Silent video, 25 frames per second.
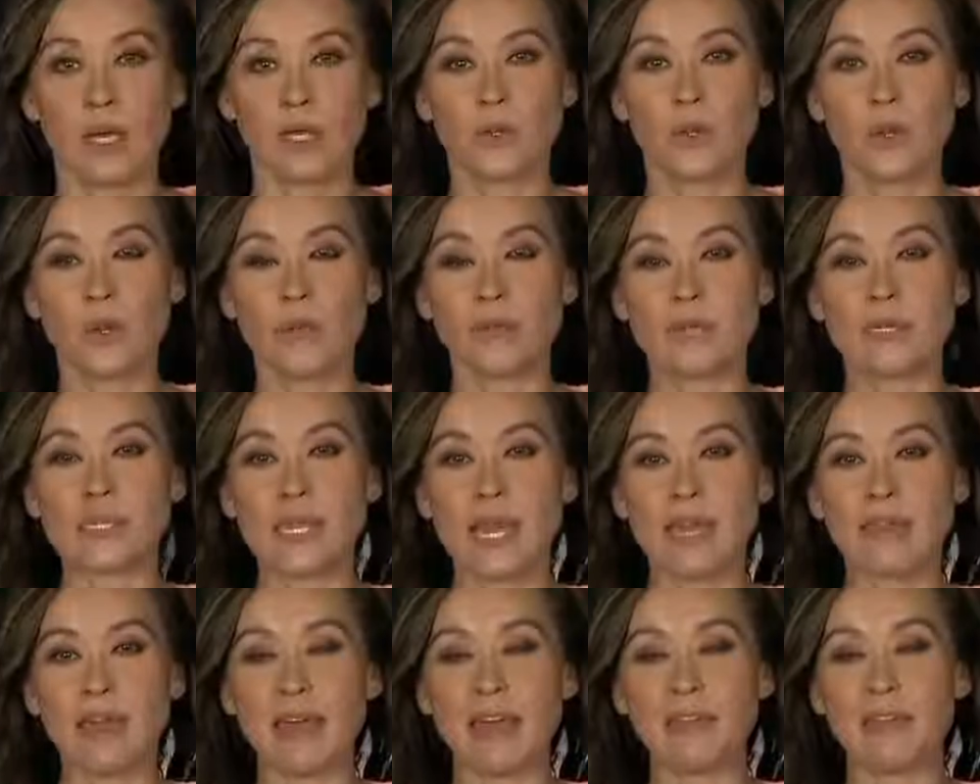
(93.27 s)
The women
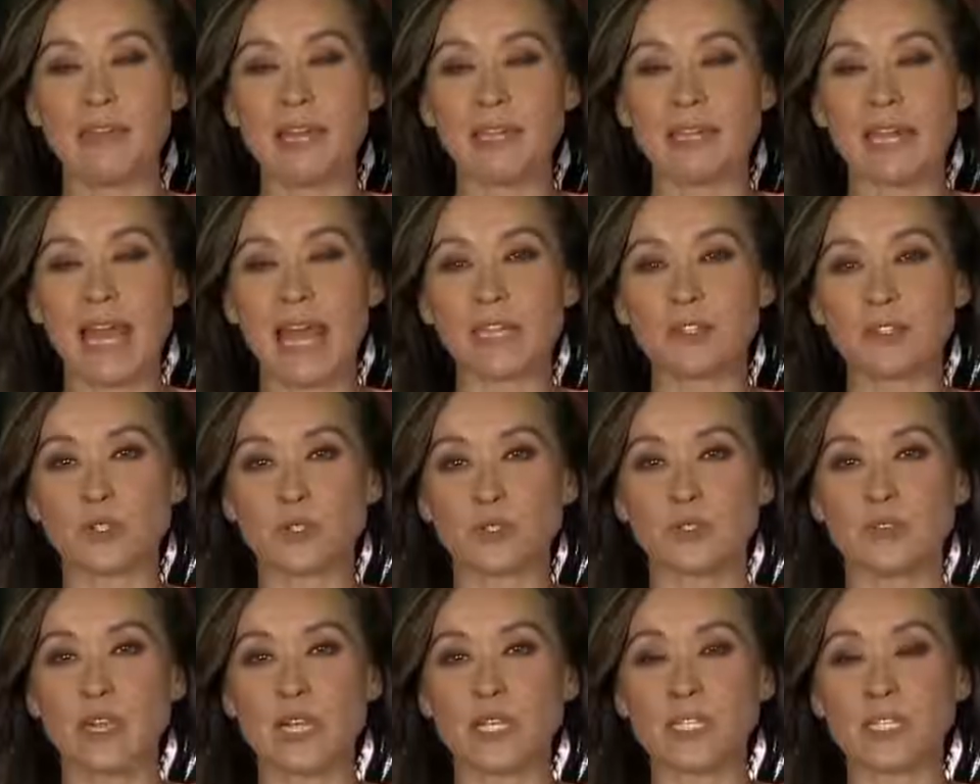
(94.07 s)
say they think
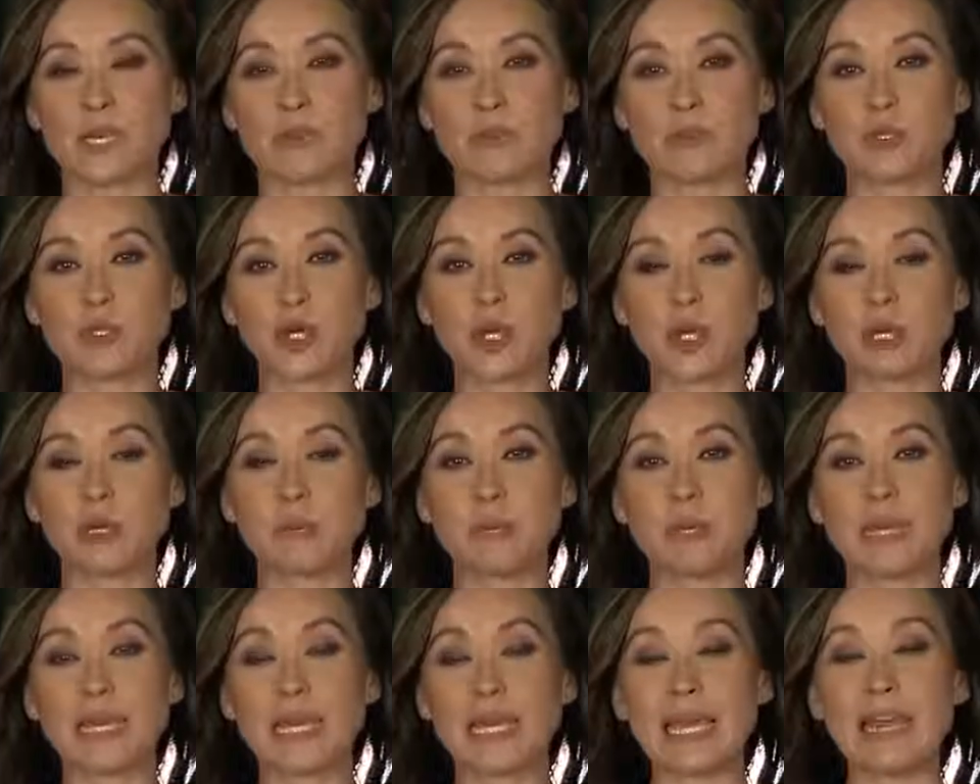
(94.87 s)
Nassar's victims could
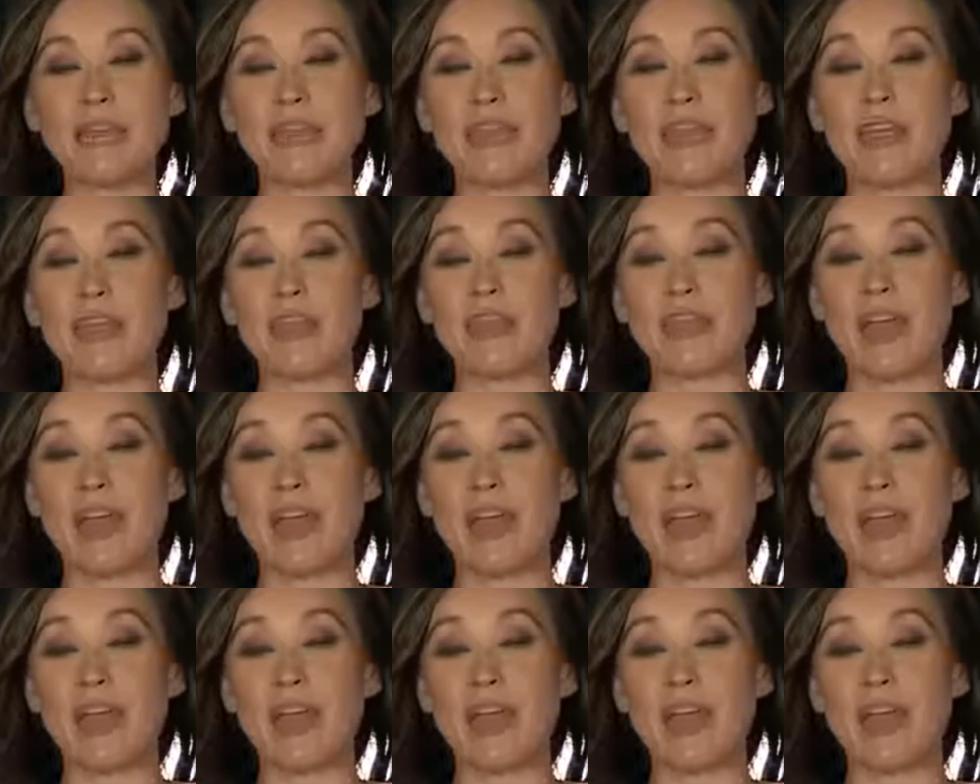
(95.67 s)
be in the